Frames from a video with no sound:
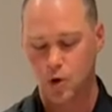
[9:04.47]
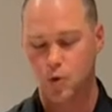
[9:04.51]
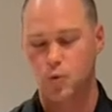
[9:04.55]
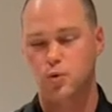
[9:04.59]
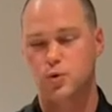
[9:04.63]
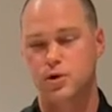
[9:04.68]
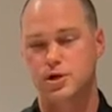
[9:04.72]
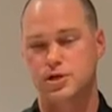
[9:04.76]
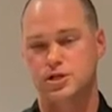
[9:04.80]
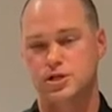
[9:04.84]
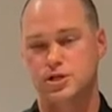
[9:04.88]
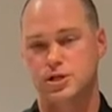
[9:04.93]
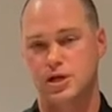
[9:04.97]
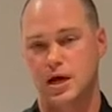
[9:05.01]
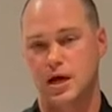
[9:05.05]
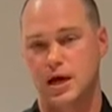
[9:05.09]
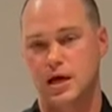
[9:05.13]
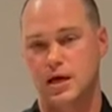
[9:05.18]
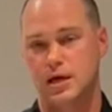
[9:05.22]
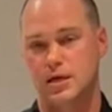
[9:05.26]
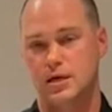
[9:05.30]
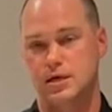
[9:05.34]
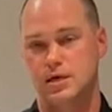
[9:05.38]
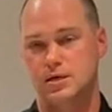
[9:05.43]
which
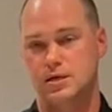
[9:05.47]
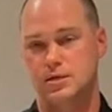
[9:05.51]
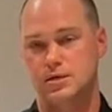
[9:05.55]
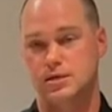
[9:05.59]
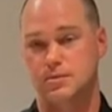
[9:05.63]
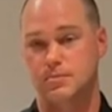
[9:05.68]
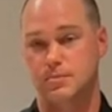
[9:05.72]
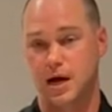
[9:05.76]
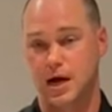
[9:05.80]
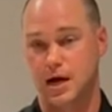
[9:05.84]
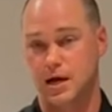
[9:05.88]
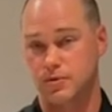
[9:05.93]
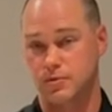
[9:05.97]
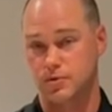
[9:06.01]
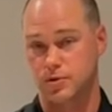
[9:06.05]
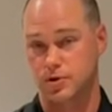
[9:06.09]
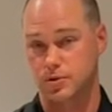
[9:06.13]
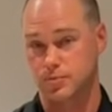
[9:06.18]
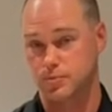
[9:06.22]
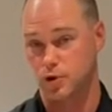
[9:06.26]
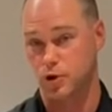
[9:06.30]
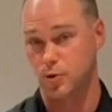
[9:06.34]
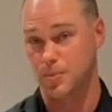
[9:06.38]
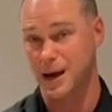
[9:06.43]
is combined with a
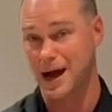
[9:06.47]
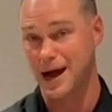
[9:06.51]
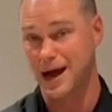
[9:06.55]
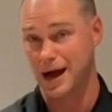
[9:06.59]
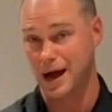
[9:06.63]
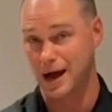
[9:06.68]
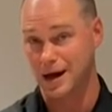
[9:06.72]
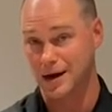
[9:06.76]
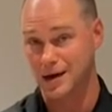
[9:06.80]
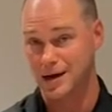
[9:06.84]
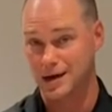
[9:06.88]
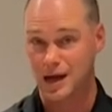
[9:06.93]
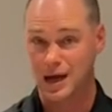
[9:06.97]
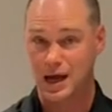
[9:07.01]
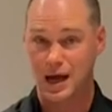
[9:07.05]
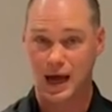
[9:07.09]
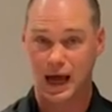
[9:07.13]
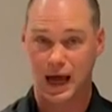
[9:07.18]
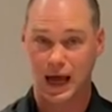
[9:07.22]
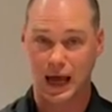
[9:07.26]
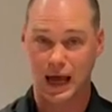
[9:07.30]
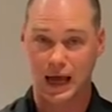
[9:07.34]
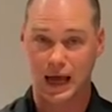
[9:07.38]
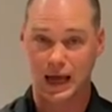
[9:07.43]
probiotic
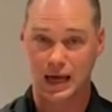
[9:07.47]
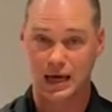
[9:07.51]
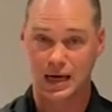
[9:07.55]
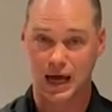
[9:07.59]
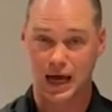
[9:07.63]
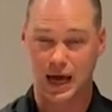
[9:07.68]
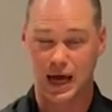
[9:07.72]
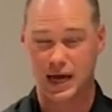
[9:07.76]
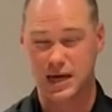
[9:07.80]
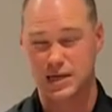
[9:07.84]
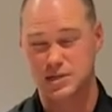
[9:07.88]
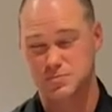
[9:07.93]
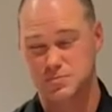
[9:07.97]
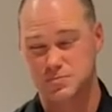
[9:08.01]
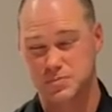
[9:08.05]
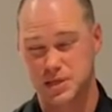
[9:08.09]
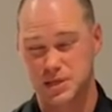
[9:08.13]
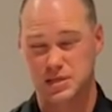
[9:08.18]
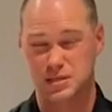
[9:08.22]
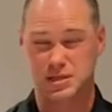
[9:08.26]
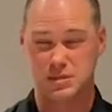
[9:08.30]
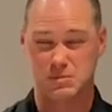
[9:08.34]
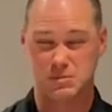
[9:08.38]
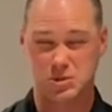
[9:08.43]
and has
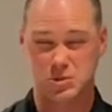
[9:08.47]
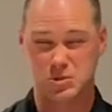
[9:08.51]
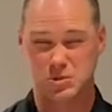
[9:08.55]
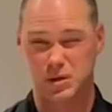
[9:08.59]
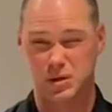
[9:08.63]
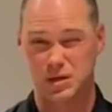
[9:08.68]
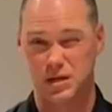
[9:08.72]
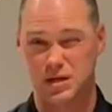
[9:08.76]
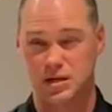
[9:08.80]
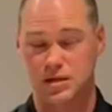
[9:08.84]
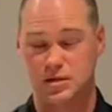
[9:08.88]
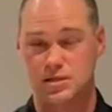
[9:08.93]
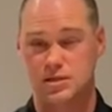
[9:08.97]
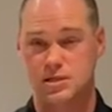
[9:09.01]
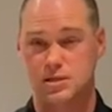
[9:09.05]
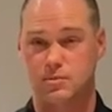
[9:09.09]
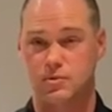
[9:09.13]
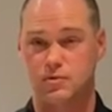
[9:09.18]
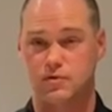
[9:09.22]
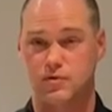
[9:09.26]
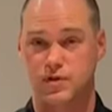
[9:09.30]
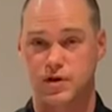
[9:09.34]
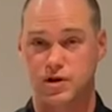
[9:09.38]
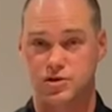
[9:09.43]
been demonstrated in some
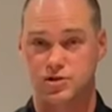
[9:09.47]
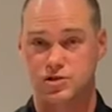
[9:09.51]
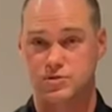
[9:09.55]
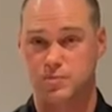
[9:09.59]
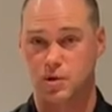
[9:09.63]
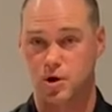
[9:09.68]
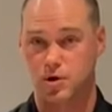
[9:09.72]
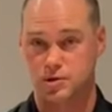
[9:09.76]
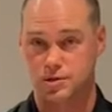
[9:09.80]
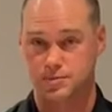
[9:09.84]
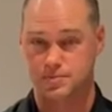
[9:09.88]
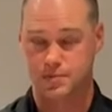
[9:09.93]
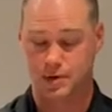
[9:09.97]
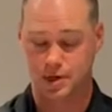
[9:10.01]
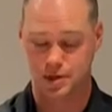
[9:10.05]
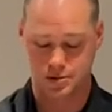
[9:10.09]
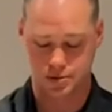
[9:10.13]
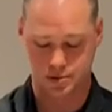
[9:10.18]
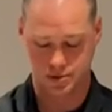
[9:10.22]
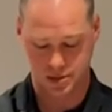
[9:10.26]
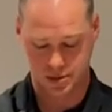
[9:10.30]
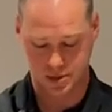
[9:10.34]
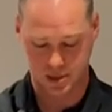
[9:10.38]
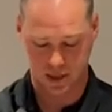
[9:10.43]
of their small
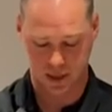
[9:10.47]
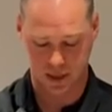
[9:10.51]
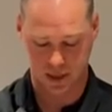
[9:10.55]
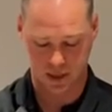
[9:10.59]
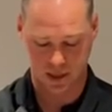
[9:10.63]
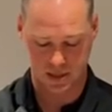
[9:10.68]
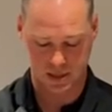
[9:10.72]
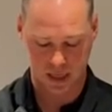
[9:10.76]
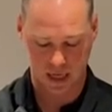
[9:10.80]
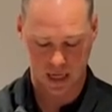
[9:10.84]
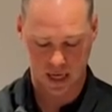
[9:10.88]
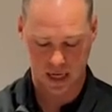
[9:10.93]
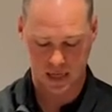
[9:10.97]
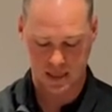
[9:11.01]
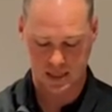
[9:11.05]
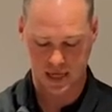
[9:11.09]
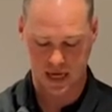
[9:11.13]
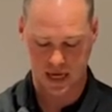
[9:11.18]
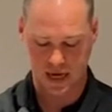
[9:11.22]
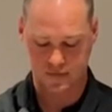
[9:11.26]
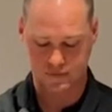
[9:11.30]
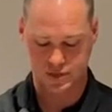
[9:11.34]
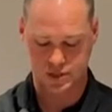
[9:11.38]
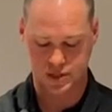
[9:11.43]
sponsored studies to
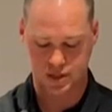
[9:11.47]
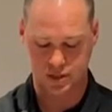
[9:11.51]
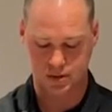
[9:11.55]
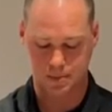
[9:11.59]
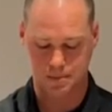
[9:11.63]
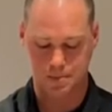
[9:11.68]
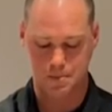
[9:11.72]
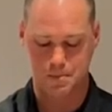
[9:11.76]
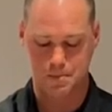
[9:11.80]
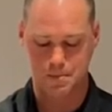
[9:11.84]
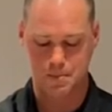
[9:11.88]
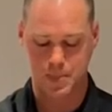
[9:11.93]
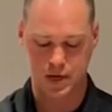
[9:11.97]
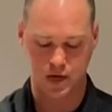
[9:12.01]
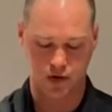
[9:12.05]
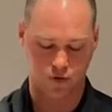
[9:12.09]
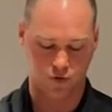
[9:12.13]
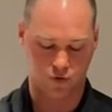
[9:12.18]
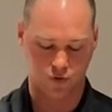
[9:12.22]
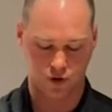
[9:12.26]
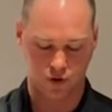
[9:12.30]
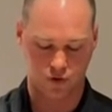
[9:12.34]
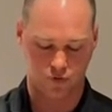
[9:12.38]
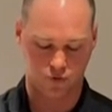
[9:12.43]
have some
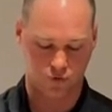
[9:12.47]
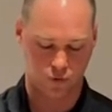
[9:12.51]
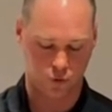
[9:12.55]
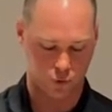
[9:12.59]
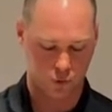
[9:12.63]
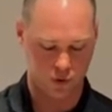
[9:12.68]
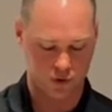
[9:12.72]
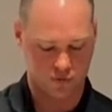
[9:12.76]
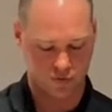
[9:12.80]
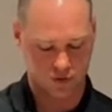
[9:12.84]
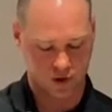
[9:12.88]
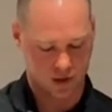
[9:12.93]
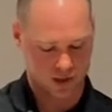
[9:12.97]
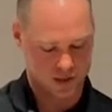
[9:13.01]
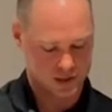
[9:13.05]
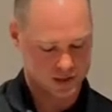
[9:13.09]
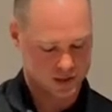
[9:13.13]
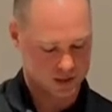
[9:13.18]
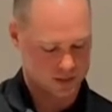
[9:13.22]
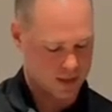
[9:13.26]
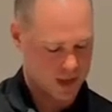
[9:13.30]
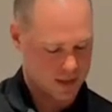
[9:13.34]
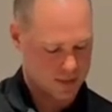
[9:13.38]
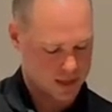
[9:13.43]
benefit for reflux,
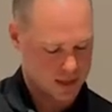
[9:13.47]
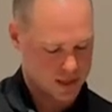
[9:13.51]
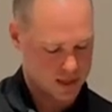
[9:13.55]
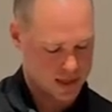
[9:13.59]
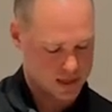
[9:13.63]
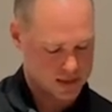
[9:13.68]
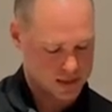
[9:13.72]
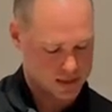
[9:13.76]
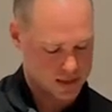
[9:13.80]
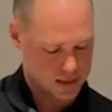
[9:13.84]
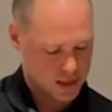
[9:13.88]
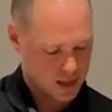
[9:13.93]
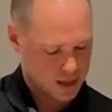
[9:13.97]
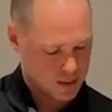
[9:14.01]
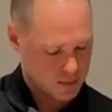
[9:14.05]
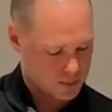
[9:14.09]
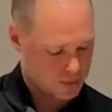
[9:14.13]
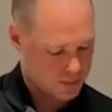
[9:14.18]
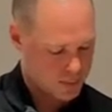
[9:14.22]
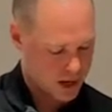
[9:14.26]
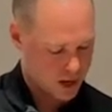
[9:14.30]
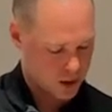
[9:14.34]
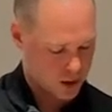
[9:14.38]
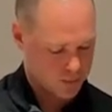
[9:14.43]
and maybe that's
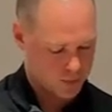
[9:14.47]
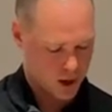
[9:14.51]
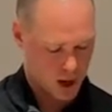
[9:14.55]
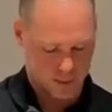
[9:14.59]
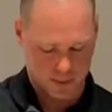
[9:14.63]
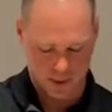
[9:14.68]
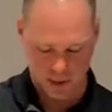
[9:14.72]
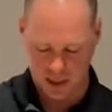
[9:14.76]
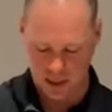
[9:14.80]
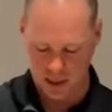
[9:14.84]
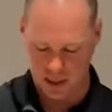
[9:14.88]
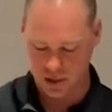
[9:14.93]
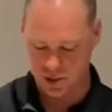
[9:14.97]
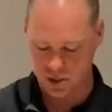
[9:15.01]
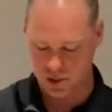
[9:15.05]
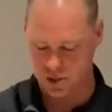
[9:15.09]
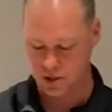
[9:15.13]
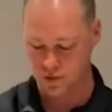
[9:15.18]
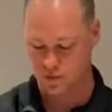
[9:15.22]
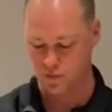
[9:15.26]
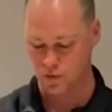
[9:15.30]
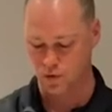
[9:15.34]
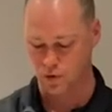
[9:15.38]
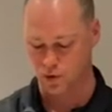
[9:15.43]
better propagation
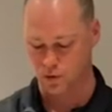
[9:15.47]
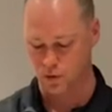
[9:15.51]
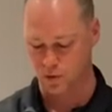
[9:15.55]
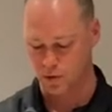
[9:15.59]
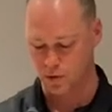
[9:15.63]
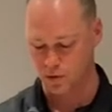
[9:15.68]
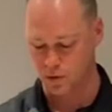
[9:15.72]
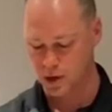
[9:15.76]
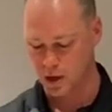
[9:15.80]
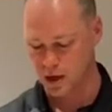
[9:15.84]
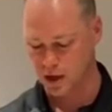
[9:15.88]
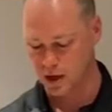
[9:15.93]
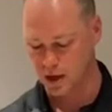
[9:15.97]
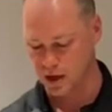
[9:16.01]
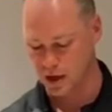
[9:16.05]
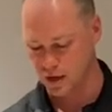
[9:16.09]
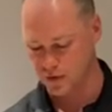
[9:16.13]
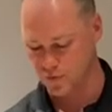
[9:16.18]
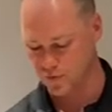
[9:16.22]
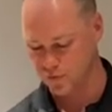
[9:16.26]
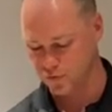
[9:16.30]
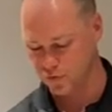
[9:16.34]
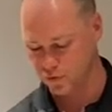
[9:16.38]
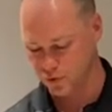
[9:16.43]
of normal
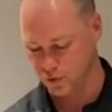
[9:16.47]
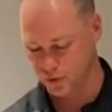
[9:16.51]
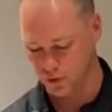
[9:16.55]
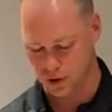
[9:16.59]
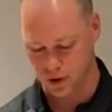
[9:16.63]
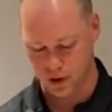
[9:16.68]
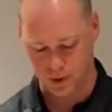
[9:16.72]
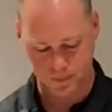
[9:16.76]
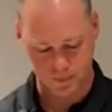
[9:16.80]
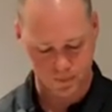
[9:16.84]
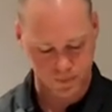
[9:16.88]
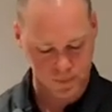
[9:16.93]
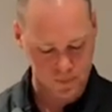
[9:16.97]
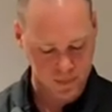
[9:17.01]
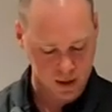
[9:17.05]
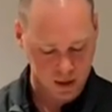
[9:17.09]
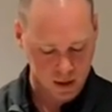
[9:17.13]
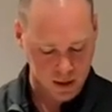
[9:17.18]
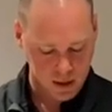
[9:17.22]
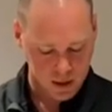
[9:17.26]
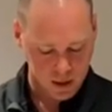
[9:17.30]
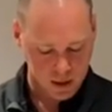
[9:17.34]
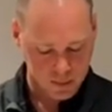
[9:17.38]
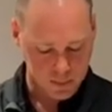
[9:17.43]
gut flora.
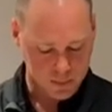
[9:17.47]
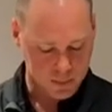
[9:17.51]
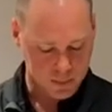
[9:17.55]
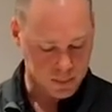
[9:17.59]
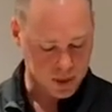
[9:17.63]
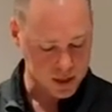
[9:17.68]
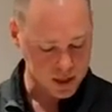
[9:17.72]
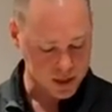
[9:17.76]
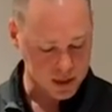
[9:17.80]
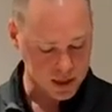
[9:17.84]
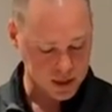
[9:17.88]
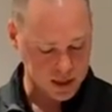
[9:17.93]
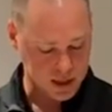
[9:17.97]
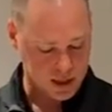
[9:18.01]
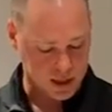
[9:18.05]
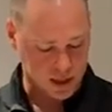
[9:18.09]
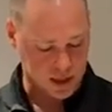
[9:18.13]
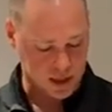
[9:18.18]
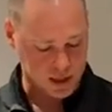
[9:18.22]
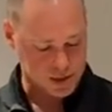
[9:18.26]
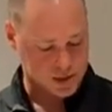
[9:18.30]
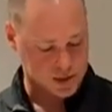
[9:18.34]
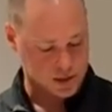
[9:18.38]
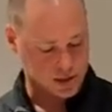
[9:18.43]
But in any
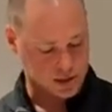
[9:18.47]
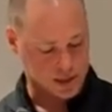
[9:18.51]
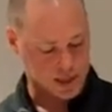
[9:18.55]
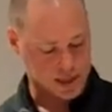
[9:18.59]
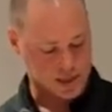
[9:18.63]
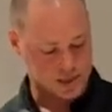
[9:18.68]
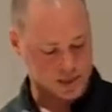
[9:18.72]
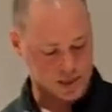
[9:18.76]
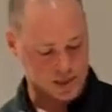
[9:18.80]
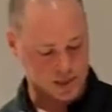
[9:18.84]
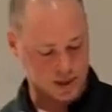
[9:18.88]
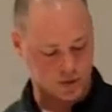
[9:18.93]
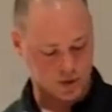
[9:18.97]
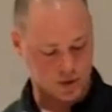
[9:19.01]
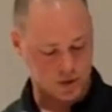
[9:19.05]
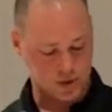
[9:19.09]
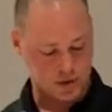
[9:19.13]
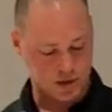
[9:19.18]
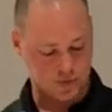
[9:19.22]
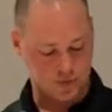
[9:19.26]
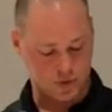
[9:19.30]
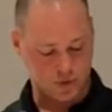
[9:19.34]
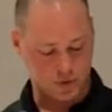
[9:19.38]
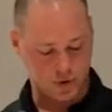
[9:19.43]
case, the last thing I want to
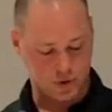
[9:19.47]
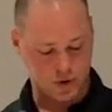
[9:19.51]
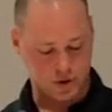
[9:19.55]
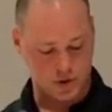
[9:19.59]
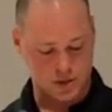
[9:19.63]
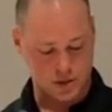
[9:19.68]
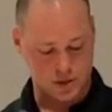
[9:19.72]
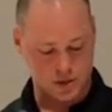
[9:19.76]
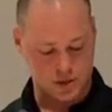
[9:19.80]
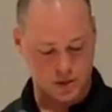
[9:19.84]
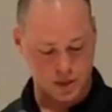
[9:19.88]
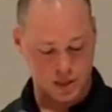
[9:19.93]
leave you with is